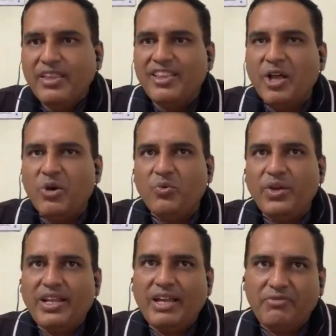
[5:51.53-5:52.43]
Now,
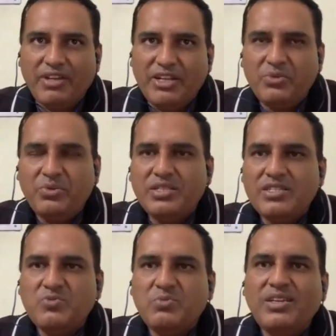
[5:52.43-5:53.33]
when I went to
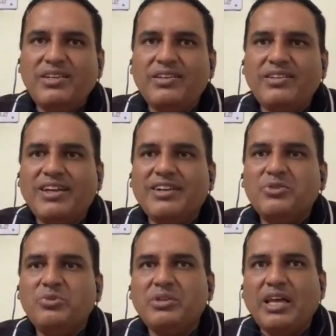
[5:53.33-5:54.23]
SSB in Dehradun,